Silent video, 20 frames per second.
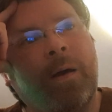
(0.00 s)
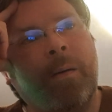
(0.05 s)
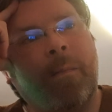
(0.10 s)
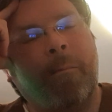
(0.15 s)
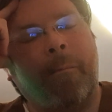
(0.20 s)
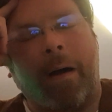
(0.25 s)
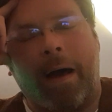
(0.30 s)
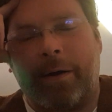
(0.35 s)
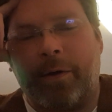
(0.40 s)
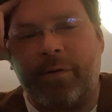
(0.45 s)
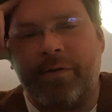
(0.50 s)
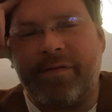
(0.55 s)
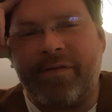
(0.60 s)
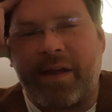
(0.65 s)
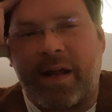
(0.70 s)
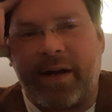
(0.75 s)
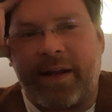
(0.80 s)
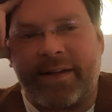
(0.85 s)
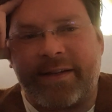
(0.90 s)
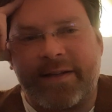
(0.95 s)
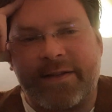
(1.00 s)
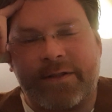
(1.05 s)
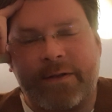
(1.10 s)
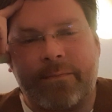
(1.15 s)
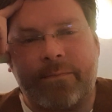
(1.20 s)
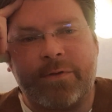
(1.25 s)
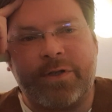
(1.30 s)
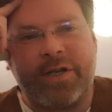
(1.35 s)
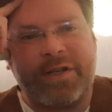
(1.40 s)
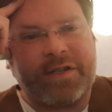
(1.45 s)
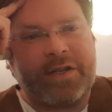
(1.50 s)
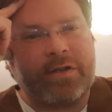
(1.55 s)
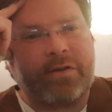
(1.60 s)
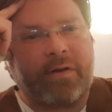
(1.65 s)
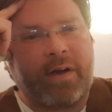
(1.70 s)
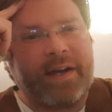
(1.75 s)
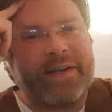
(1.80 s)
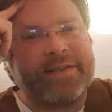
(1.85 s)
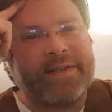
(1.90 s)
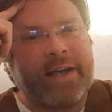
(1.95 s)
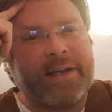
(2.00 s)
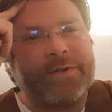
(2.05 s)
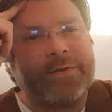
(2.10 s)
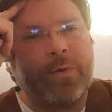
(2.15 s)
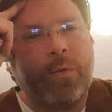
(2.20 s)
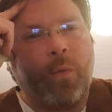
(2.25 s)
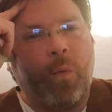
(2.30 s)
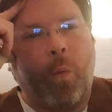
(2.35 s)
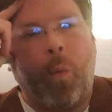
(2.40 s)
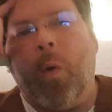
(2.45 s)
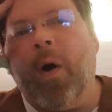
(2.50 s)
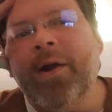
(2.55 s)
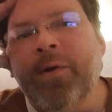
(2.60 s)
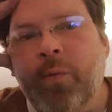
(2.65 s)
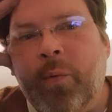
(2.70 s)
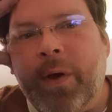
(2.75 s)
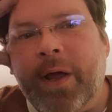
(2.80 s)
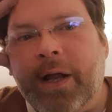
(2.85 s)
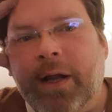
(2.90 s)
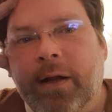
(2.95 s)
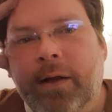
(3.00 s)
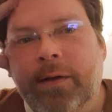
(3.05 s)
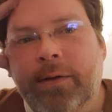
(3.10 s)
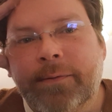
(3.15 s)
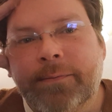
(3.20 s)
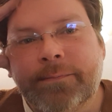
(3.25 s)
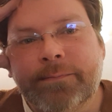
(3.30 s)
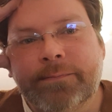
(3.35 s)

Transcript: Monothelitism, Jesus Christ has one will.